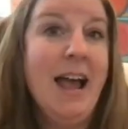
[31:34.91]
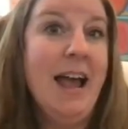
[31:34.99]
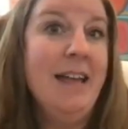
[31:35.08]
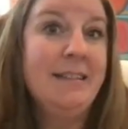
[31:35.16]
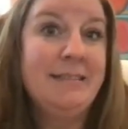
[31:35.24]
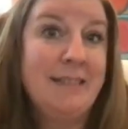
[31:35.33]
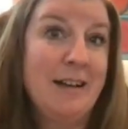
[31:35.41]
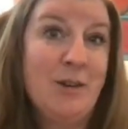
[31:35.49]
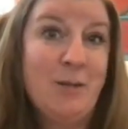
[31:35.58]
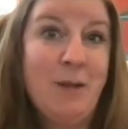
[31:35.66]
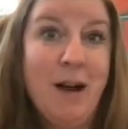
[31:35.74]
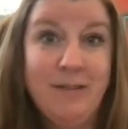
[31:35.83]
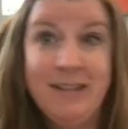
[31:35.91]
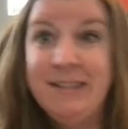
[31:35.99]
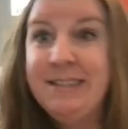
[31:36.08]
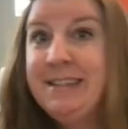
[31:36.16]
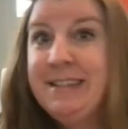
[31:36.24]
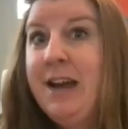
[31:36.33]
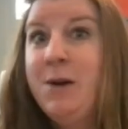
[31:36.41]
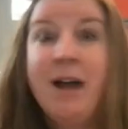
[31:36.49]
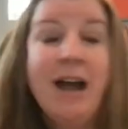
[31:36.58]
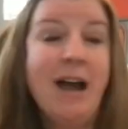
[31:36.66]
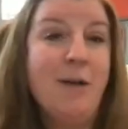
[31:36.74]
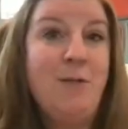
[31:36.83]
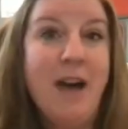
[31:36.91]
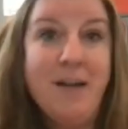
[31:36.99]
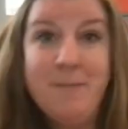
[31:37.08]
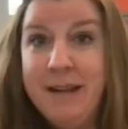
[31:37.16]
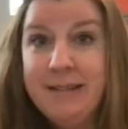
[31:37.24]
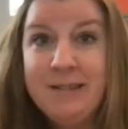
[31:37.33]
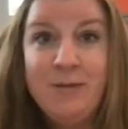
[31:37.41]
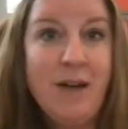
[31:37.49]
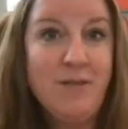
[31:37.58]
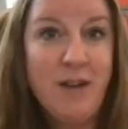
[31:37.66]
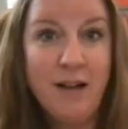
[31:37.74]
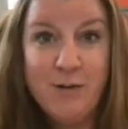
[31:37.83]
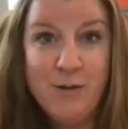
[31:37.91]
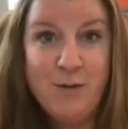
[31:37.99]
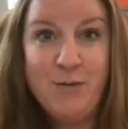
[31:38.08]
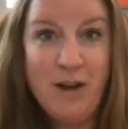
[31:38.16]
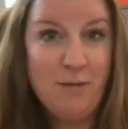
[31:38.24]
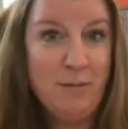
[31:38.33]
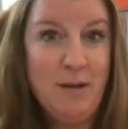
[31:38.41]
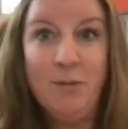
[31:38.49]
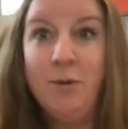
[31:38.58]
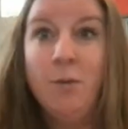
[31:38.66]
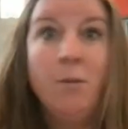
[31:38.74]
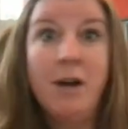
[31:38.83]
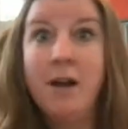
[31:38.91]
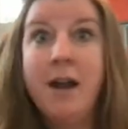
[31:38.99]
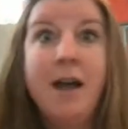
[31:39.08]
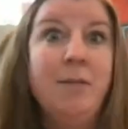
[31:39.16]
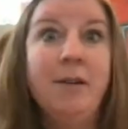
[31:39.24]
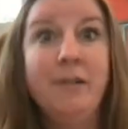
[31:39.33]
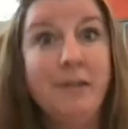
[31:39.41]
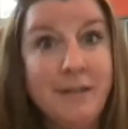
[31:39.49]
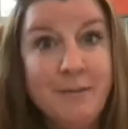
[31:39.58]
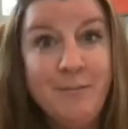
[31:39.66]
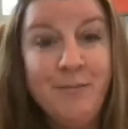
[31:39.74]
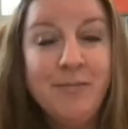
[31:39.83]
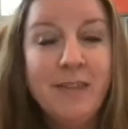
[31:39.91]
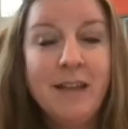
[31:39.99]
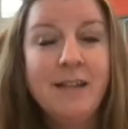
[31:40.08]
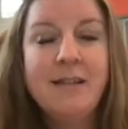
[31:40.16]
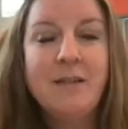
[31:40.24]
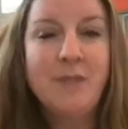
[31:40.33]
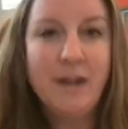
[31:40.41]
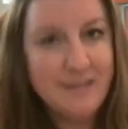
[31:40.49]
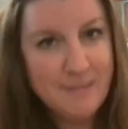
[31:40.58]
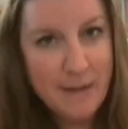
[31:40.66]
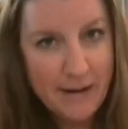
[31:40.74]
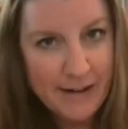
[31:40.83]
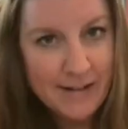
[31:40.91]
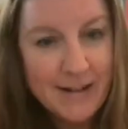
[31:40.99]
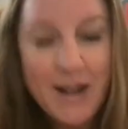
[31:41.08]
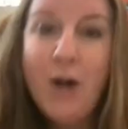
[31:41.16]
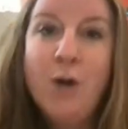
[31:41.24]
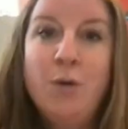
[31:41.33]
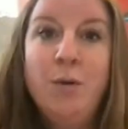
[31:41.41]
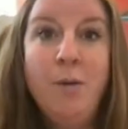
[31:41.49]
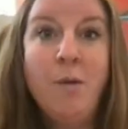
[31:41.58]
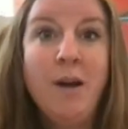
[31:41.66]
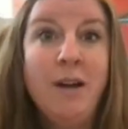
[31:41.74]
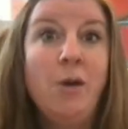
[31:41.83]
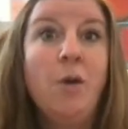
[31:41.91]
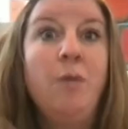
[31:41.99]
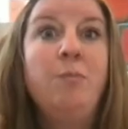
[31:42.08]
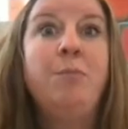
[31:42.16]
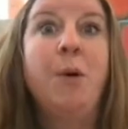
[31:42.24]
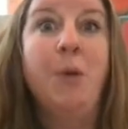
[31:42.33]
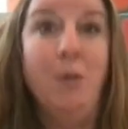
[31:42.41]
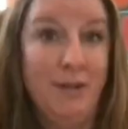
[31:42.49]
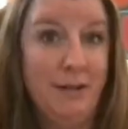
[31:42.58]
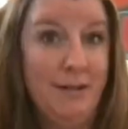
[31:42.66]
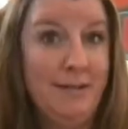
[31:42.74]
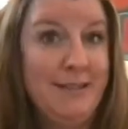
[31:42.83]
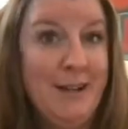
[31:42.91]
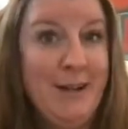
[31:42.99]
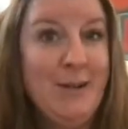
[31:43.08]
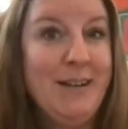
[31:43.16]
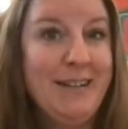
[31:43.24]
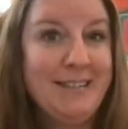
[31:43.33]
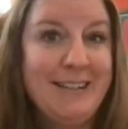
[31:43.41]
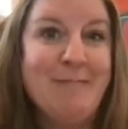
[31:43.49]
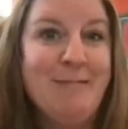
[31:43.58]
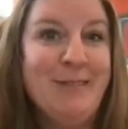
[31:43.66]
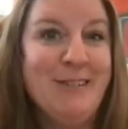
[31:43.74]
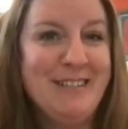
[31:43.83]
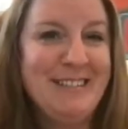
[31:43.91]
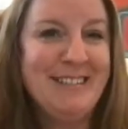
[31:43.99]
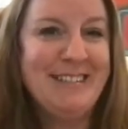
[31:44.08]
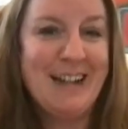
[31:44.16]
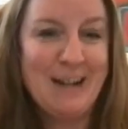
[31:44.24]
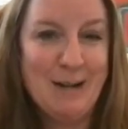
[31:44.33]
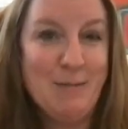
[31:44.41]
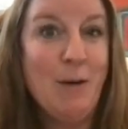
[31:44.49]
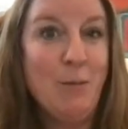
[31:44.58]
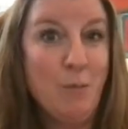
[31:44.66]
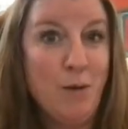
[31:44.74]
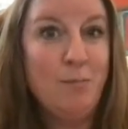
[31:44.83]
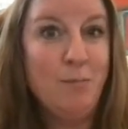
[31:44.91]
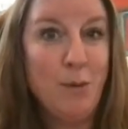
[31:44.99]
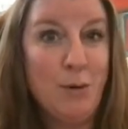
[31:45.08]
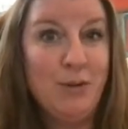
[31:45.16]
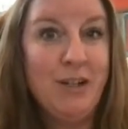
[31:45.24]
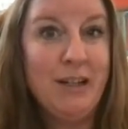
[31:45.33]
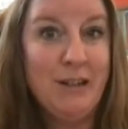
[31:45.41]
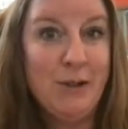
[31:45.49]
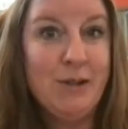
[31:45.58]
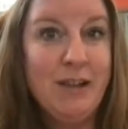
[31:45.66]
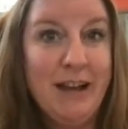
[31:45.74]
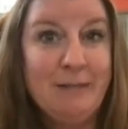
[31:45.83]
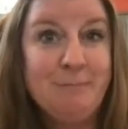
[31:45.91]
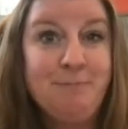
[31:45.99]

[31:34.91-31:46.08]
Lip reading: In the sector, we often say, okay, I have 5 minutes, $5, and 5 people. What can I build? It's not very inspiring. We want to go bold, and I'll tell you an example in just a second about what bold can look like.